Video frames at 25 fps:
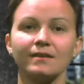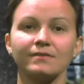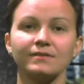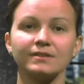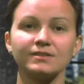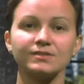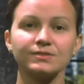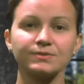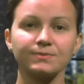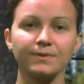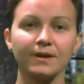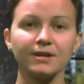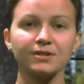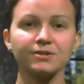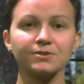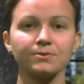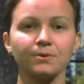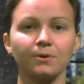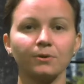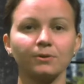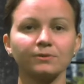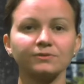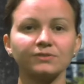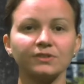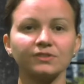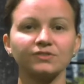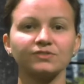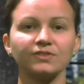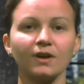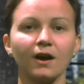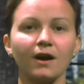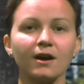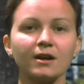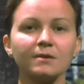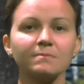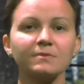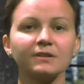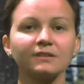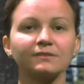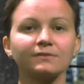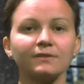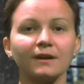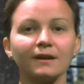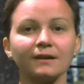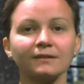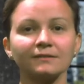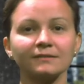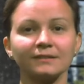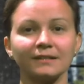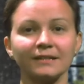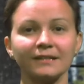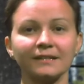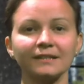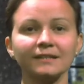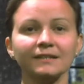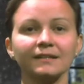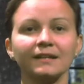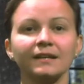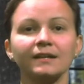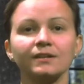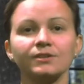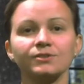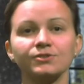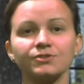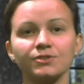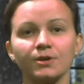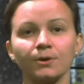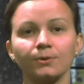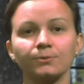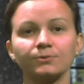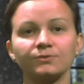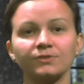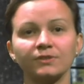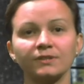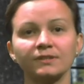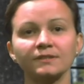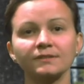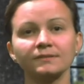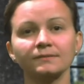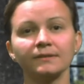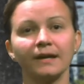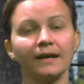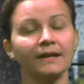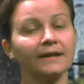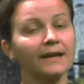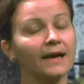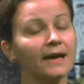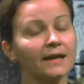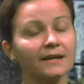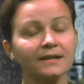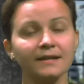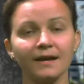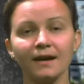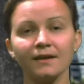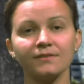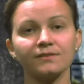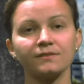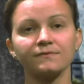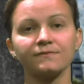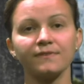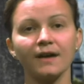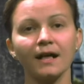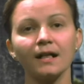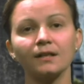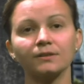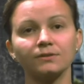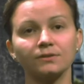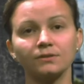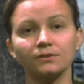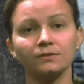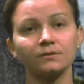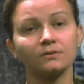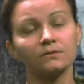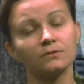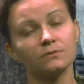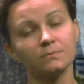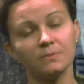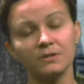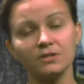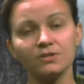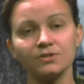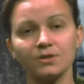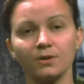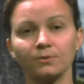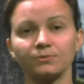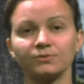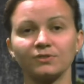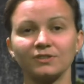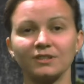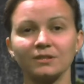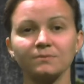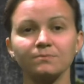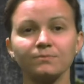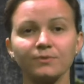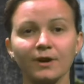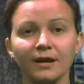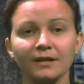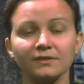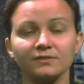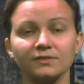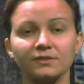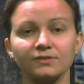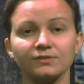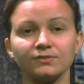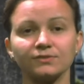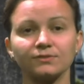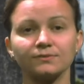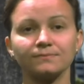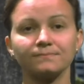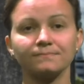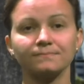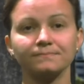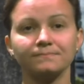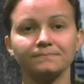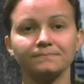this threshold is arbitrarily chosen and any other value could be chosen in practice.